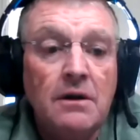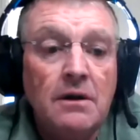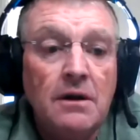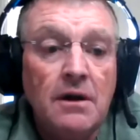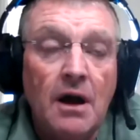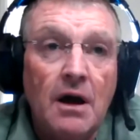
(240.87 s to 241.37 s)

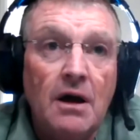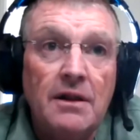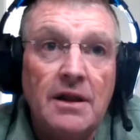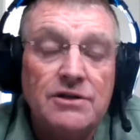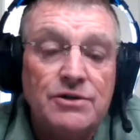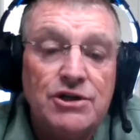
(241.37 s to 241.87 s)

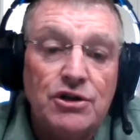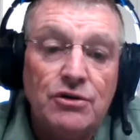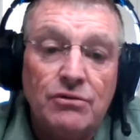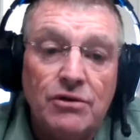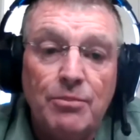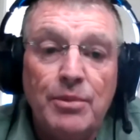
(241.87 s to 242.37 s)
That's what you
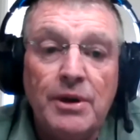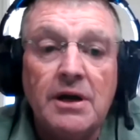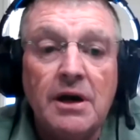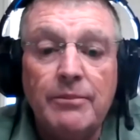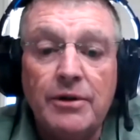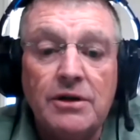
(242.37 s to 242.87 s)
do. You pick
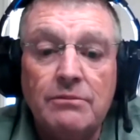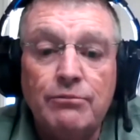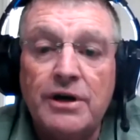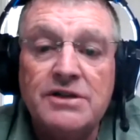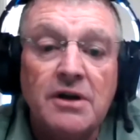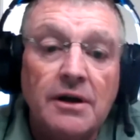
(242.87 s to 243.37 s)
up and you
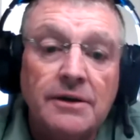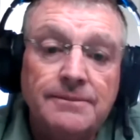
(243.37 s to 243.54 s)
press on.